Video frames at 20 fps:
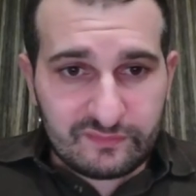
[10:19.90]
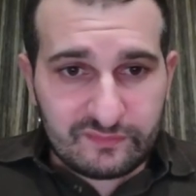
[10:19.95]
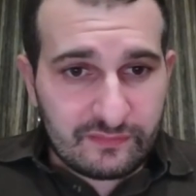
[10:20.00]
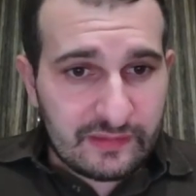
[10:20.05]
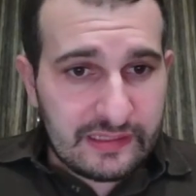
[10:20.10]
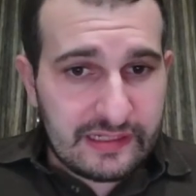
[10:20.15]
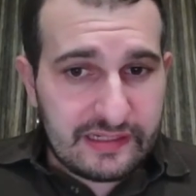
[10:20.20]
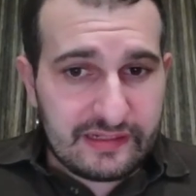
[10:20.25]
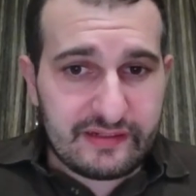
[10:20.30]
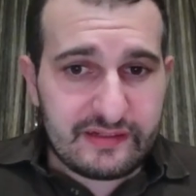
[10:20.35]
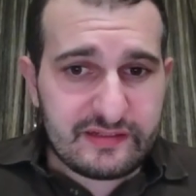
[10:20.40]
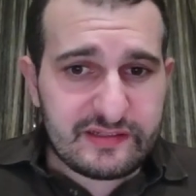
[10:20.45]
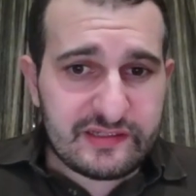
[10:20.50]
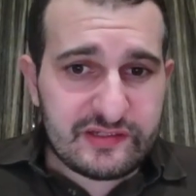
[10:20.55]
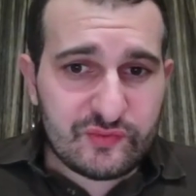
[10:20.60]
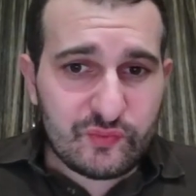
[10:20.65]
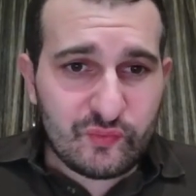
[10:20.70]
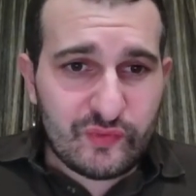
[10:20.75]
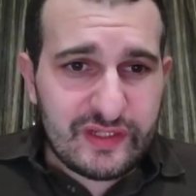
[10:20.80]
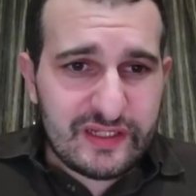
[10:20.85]
and this is
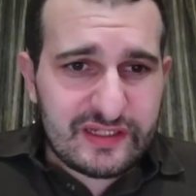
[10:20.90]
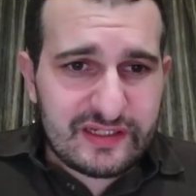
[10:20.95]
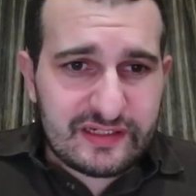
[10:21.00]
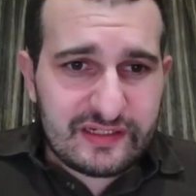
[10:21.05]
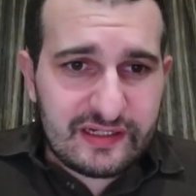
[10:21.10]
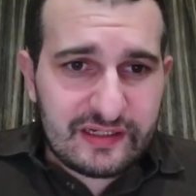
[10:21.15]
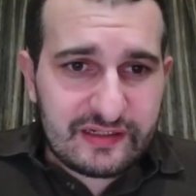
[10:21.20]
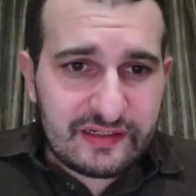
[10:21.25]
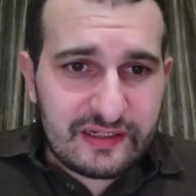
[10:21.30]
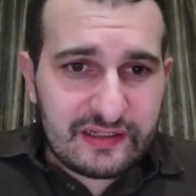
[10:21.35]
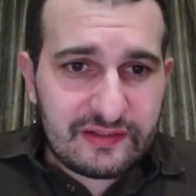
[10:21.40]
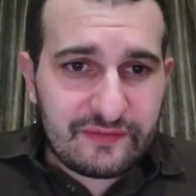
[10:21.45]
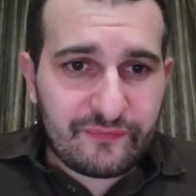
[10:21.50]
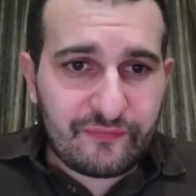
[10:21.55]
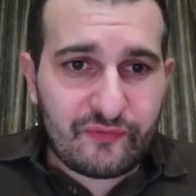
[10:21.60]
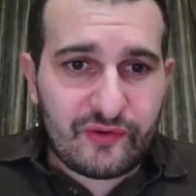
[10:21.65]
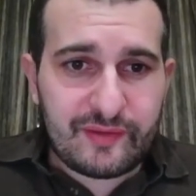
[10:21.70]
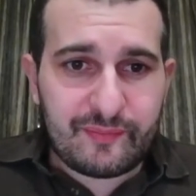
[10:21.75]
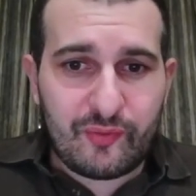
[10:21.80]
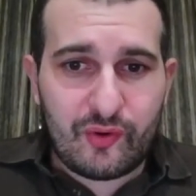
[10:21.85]
weakening the
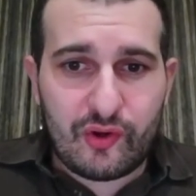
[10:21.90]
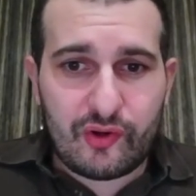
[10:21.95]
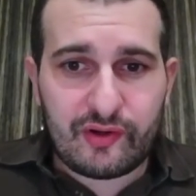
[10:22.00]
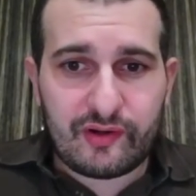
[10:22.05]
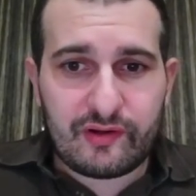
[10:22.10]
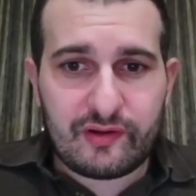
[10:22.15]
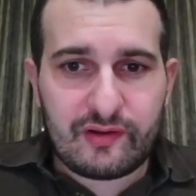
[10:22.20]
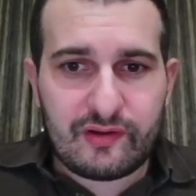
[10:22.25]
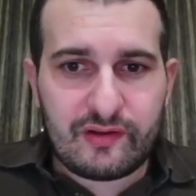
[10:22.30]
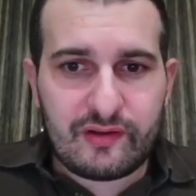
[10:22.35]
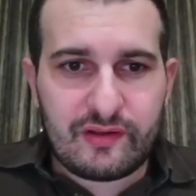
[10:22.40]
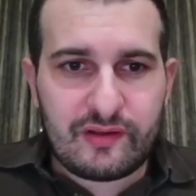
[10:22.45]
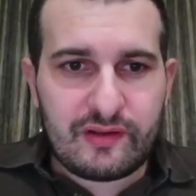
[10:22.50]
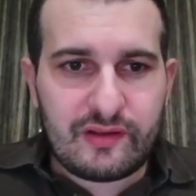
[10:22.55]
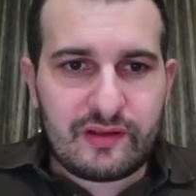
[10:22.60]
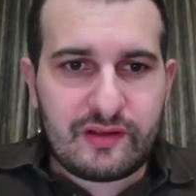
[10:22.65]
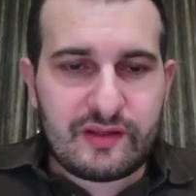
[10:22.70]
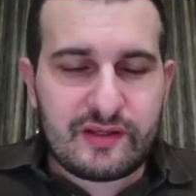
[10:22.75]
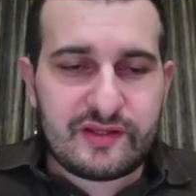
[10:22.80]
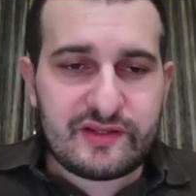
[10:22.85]
e3 pawn.
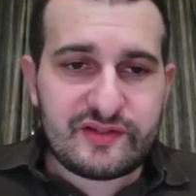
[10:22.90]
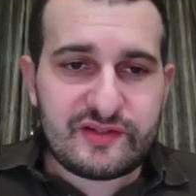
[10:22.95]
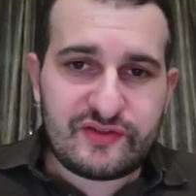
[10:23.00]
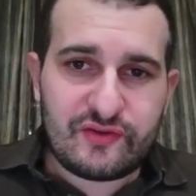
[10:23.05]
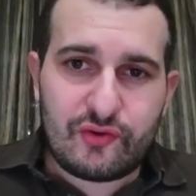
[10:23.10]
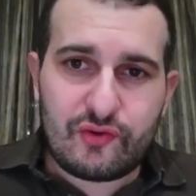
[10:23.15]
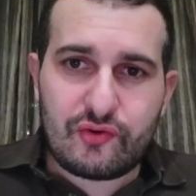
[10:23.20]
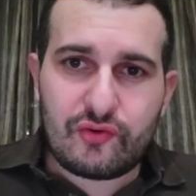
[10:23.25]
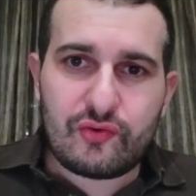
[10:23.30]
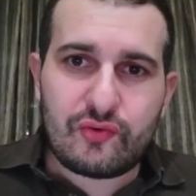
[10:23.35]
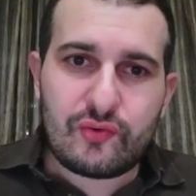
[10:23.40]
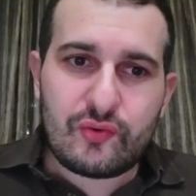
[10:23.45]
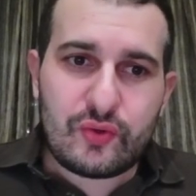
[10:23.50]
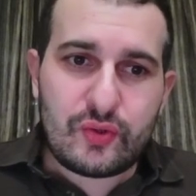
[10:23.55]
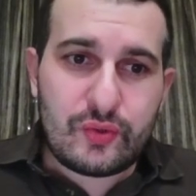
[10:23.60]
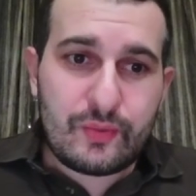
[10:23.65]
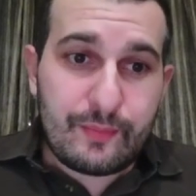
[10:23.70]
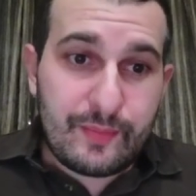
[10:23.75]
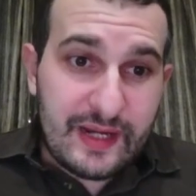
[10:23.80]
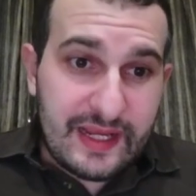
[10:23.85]
So
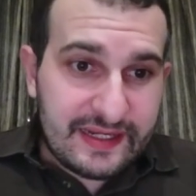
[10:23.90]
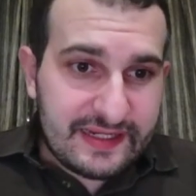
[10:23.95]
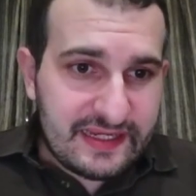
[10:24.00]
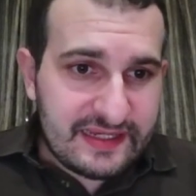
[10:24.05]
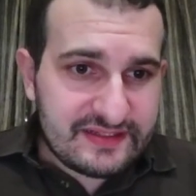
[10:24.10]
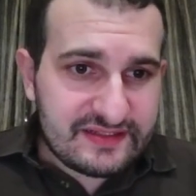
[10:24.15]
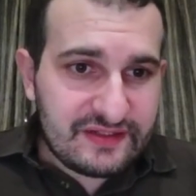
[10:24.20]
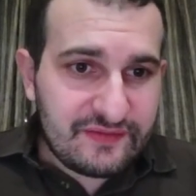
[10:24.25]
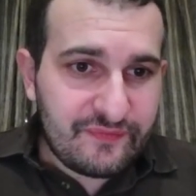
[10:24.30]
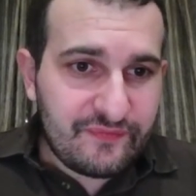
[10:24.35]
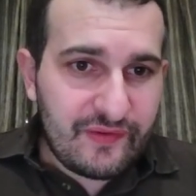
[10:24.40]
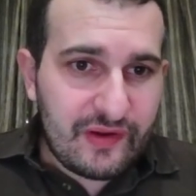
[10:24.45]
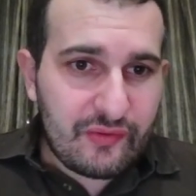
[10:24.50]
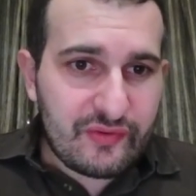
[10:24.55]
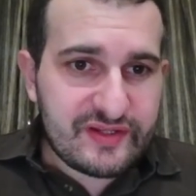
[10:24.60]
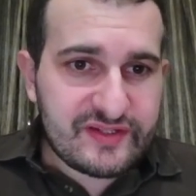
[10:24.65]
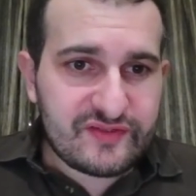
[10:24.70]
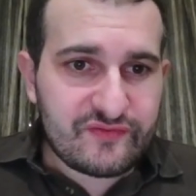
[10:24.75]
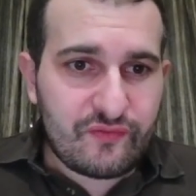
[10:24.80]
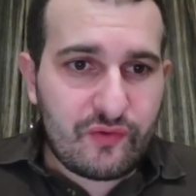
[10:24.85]
black has the very
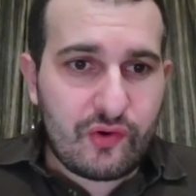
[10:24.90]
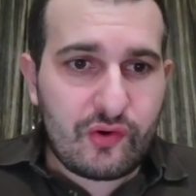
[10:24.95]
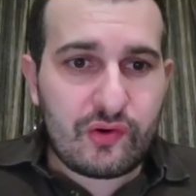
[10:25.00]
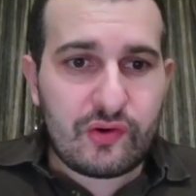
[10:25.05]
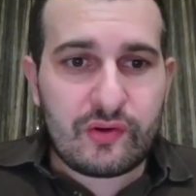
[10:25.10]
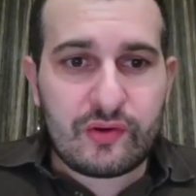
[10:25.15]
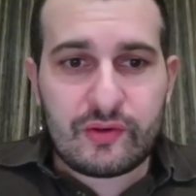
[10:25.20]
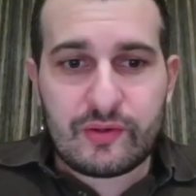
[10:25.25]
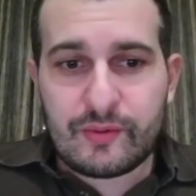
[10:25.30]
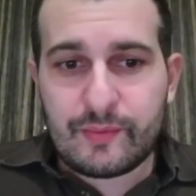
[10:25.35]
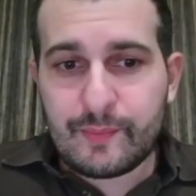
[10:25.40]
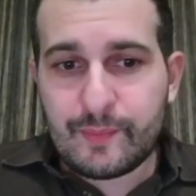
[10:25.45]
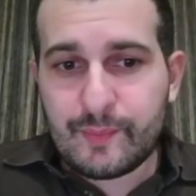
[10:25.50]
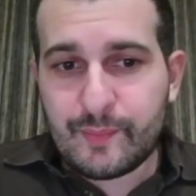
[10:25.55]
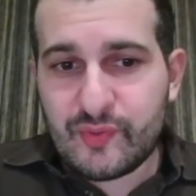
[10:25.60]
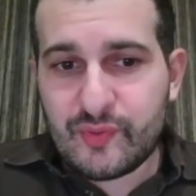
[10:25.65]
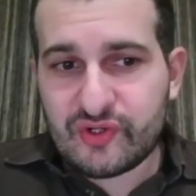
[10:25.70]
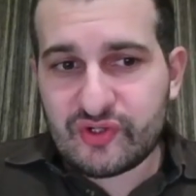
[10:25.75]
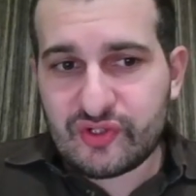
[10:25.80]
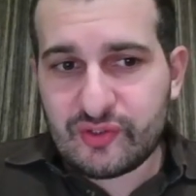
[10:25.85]
strong
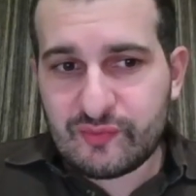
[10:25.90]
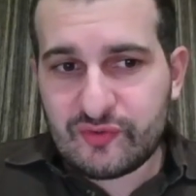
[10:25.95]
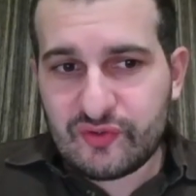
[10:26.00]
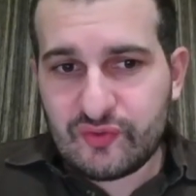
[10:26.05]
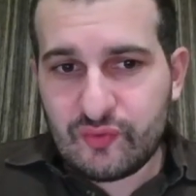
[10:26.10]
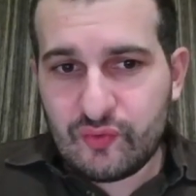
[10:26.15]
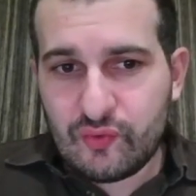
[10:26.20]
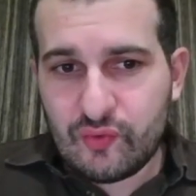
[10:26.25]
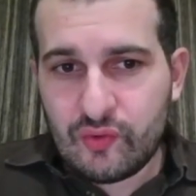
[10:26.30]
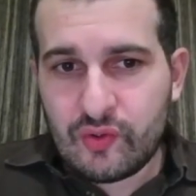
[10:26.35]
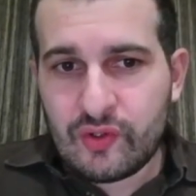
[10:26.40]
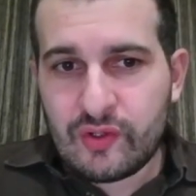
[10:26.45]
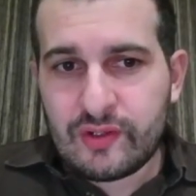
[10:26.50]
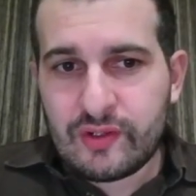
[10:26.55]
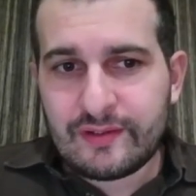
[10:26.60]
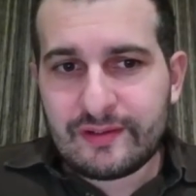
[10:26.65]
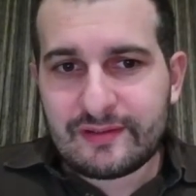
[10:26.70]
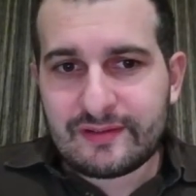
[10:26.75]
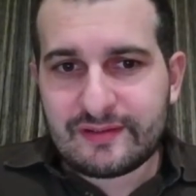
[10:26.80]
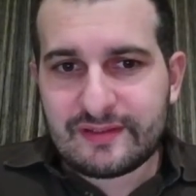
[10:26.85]
bishop to
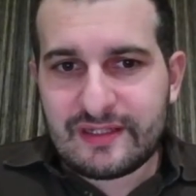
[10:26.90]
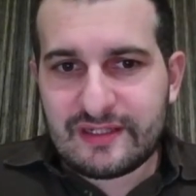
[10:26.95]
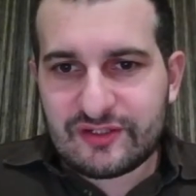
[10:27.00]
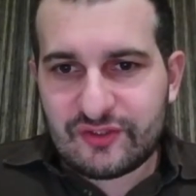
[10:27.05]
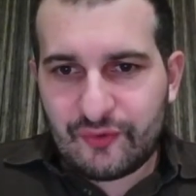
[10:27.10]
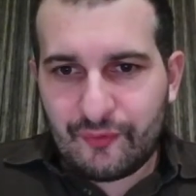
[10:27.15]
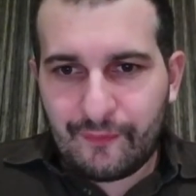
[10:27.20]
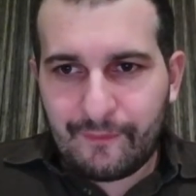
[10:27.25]
d2.